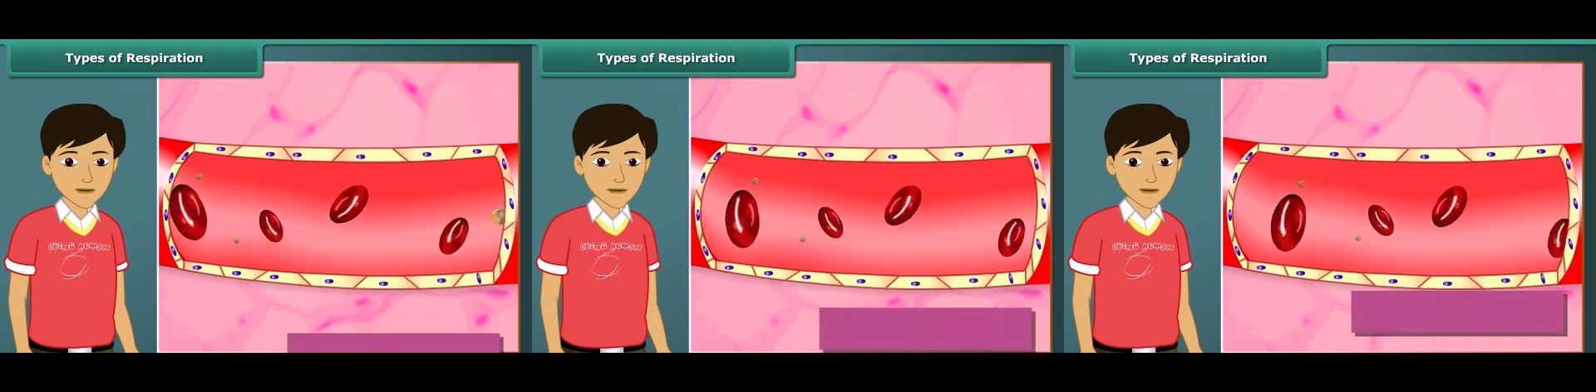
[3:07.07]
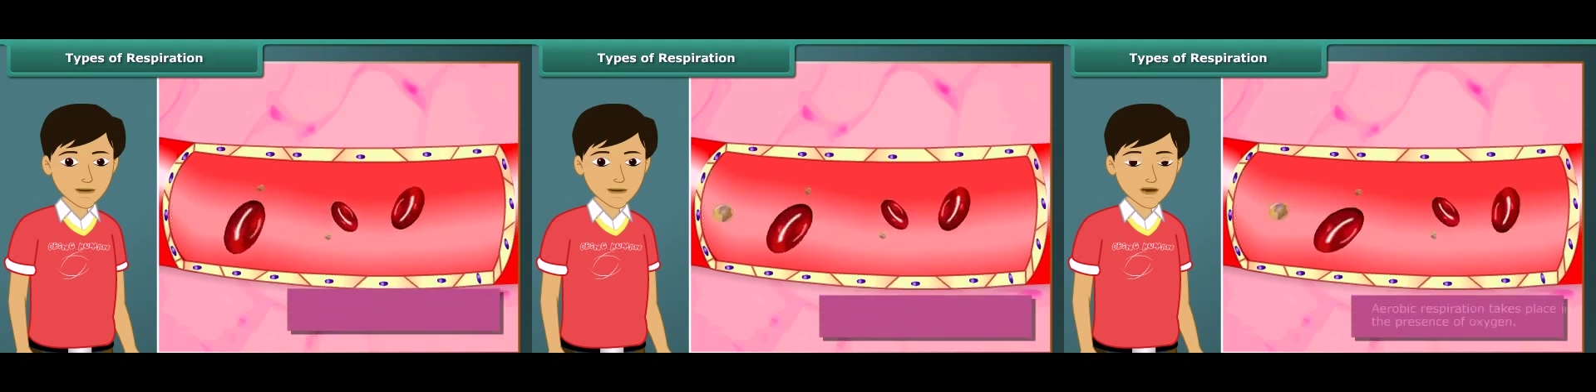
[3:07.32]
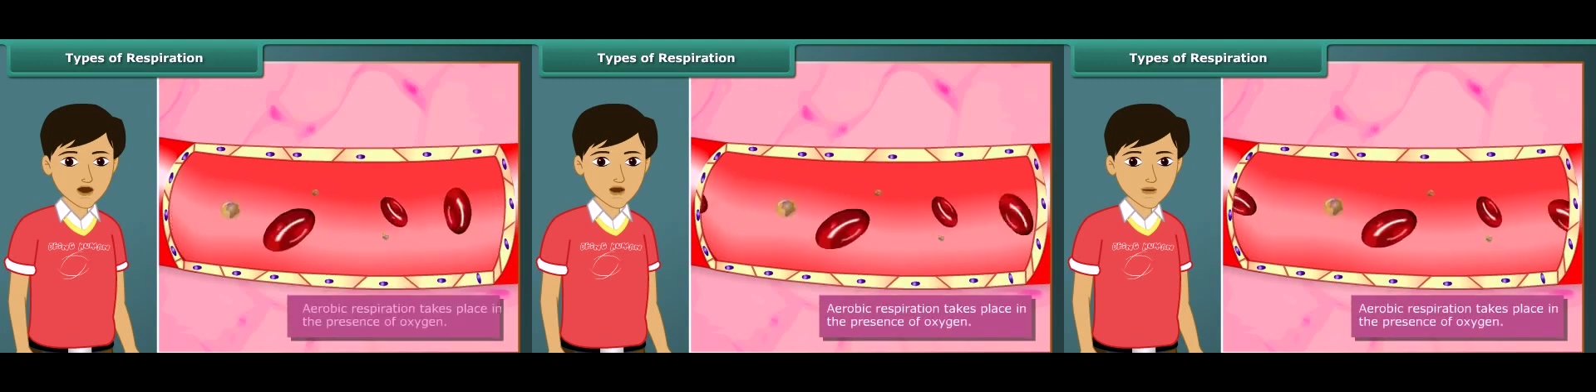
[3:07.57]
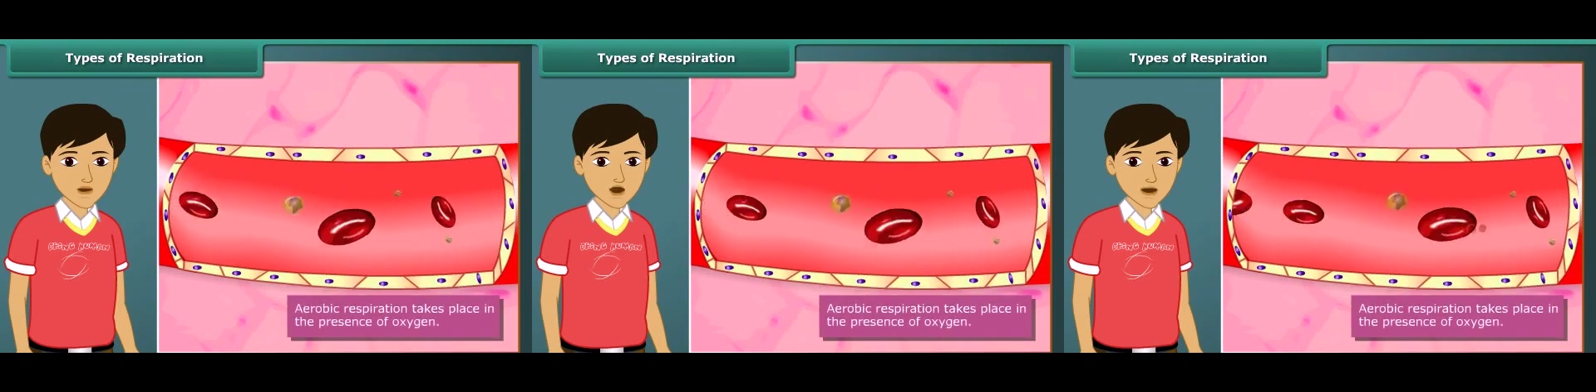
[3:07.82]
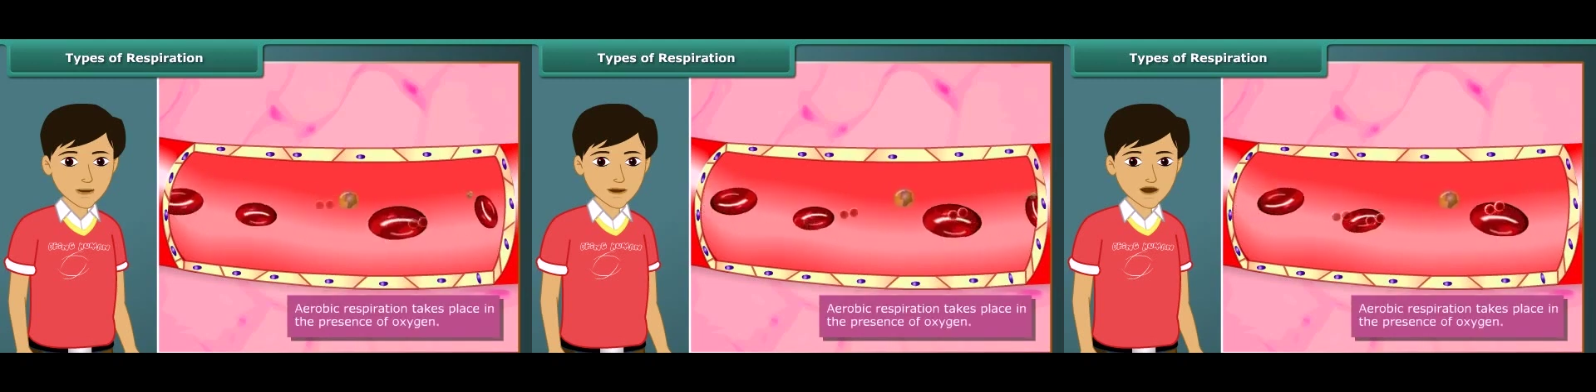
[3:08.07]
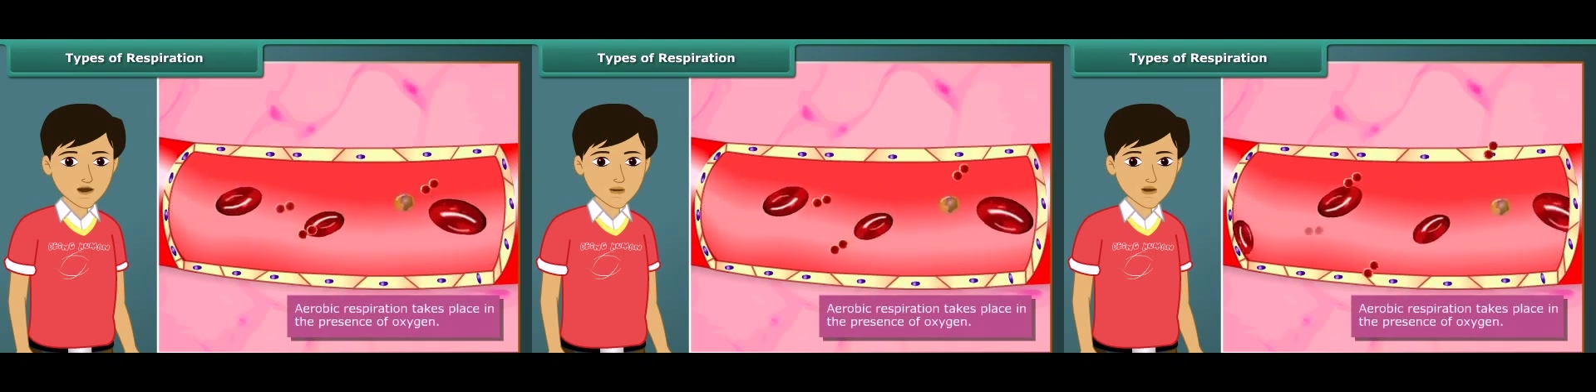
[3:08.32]
that takes
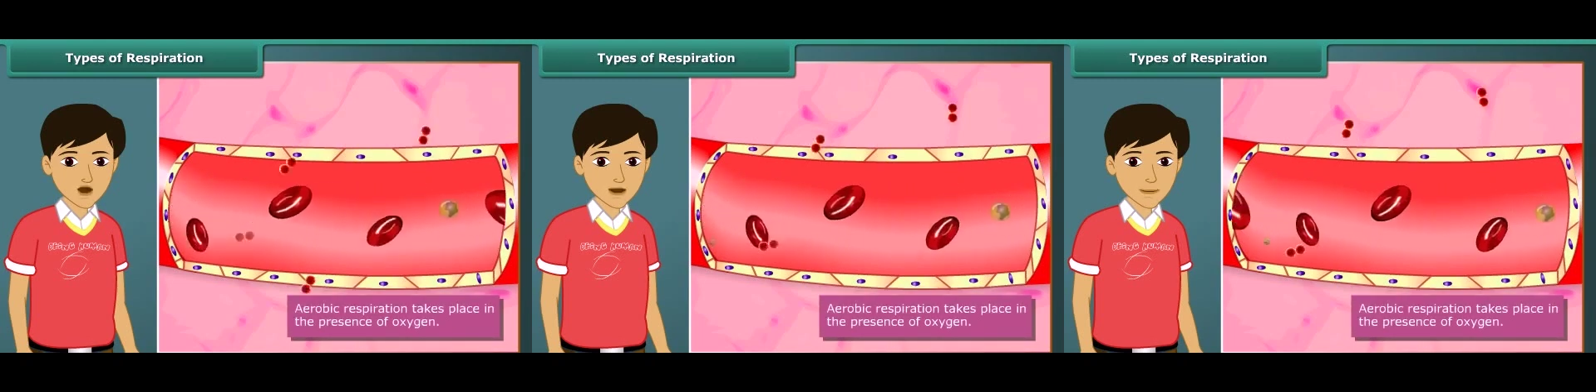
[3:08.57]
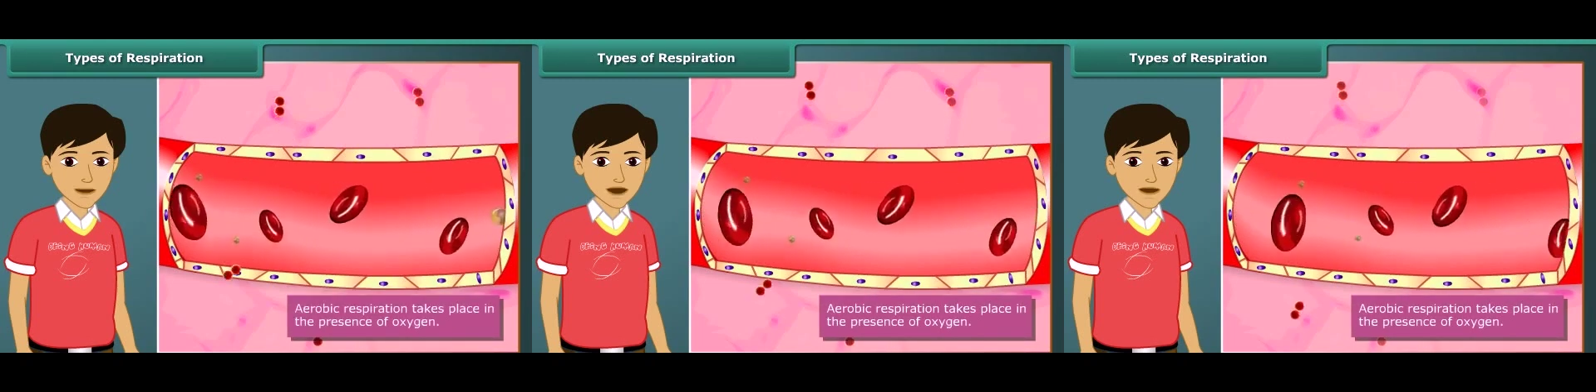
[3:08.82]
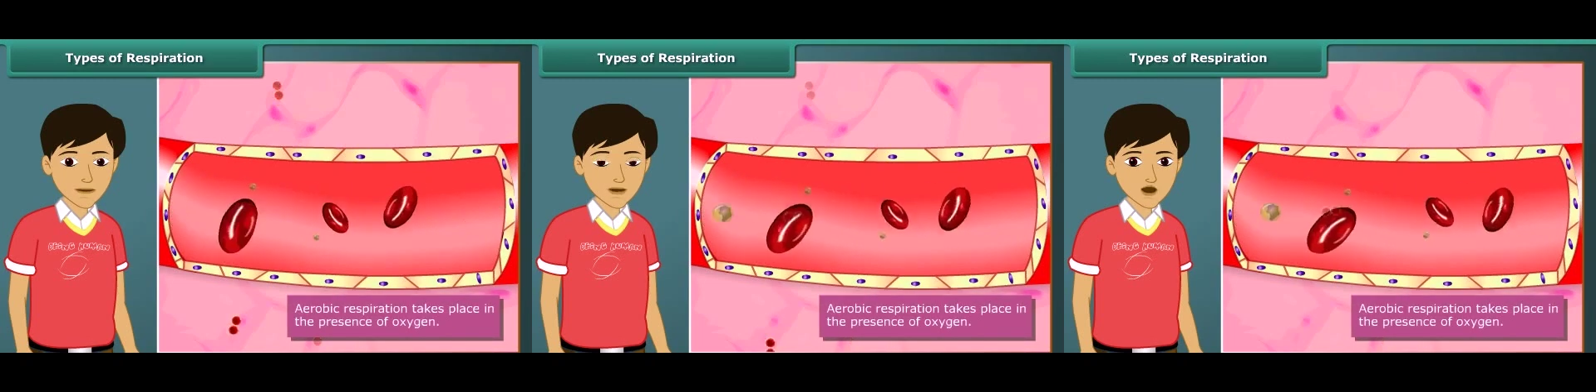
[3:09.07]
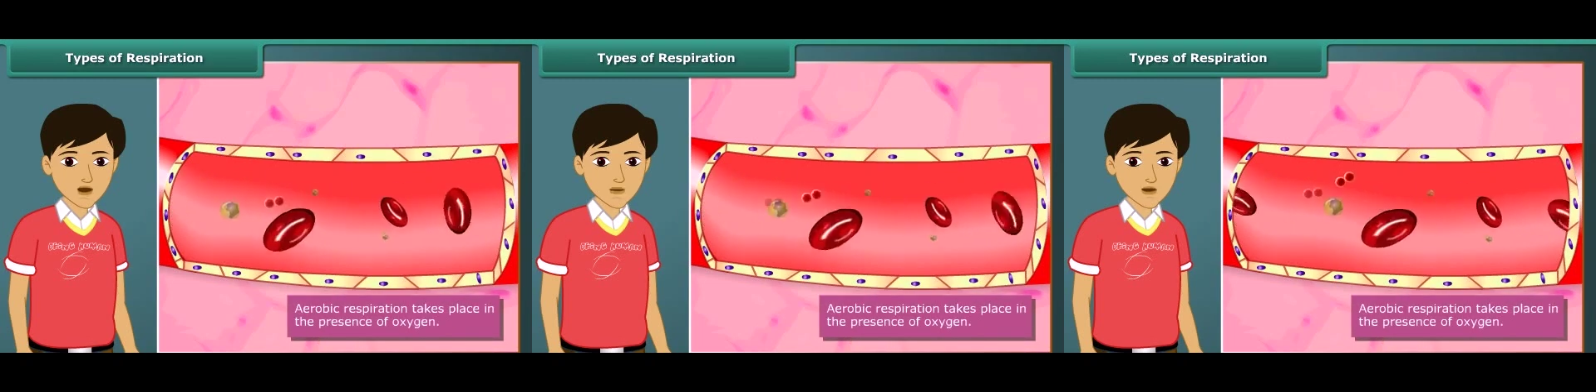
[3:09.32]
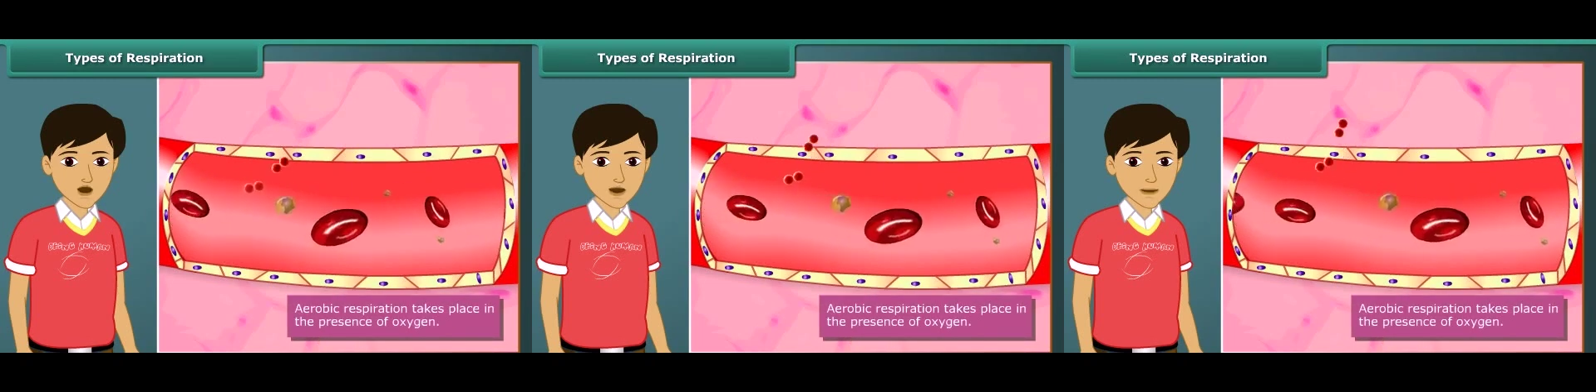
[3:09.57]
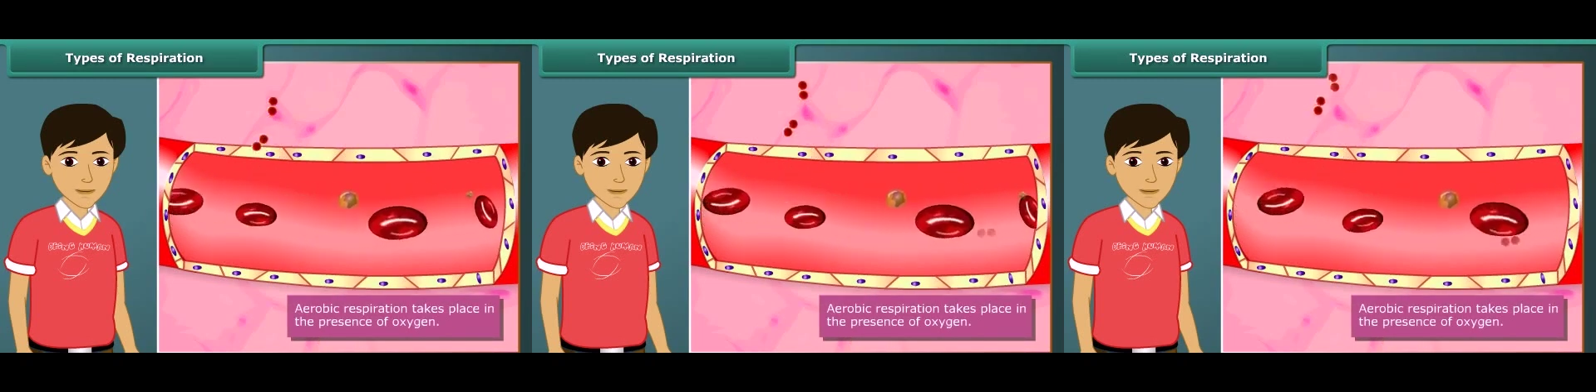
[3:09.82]
place in the presence of
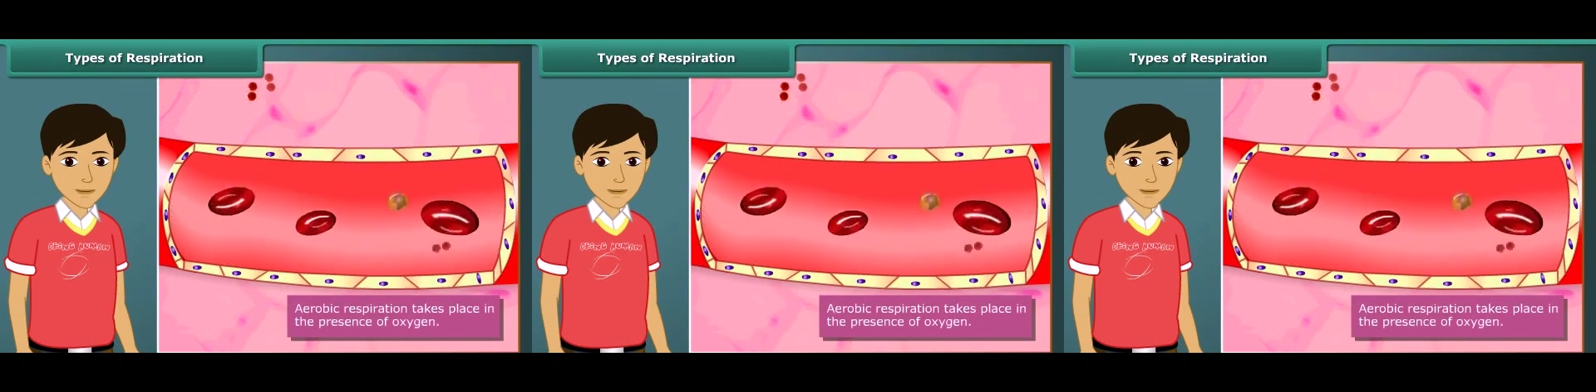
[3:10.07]
oxygen.